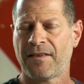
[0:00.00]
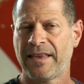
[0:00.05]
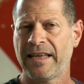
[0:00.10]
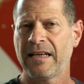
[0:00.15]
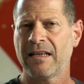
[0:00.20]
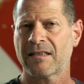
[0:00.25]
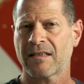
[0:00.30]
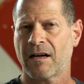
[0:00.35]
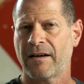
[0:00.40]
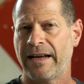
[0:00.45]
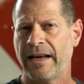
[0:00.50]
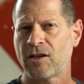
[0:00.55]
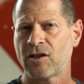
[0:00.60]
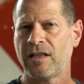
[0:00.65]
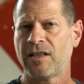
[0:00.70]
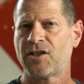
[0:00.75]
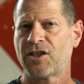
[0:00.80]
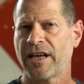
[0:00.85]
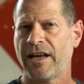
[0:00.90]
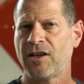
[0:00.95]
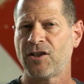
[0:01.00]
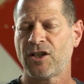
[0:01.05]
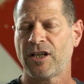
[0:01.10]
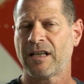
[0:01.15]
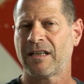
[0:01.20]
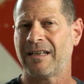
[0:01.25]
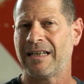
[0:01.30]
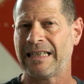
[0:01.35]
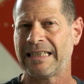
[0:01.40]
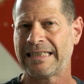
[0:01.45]
things are actually
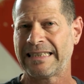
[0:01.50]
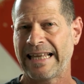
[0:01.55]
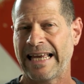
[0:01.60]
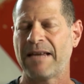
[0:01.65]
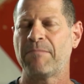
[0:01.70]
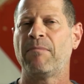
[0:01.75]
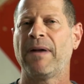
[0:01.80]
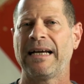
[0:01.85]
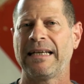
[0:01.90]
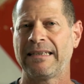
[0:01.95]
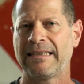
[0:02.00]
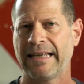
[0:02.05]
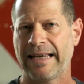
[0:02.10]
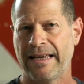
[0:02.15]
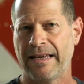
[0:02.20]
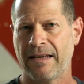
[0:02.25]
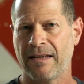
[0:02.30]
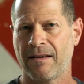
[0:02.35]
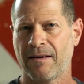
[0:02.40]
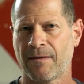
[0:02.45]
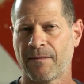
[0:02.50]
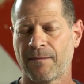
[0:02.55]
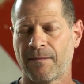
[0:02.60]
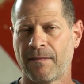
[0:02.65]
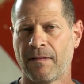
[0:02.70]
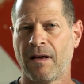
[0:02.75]
changing day by day.